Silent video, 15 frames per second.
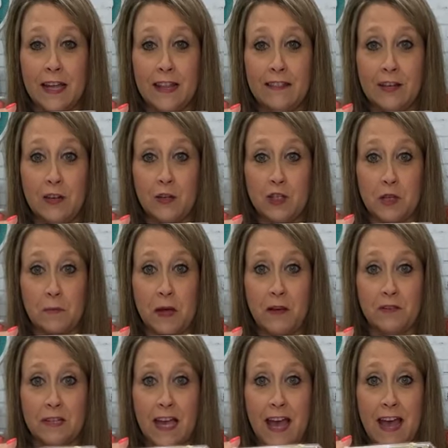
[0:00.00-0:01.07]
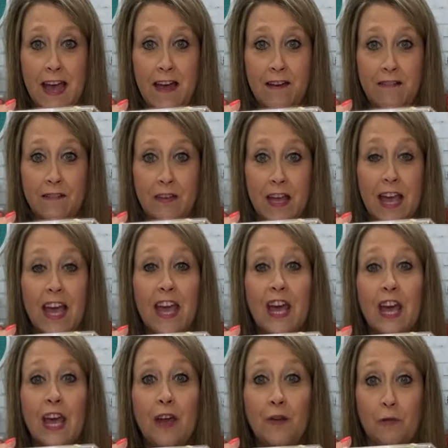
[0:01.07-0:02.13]
than you're supposed to have,
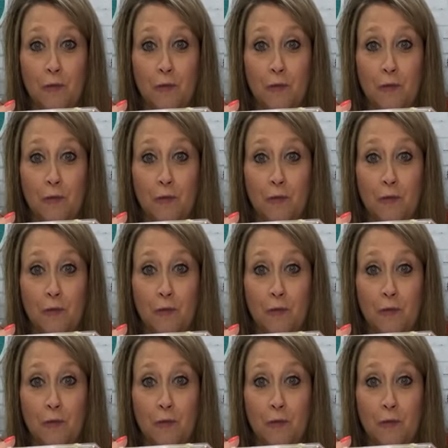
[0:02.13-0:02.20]
it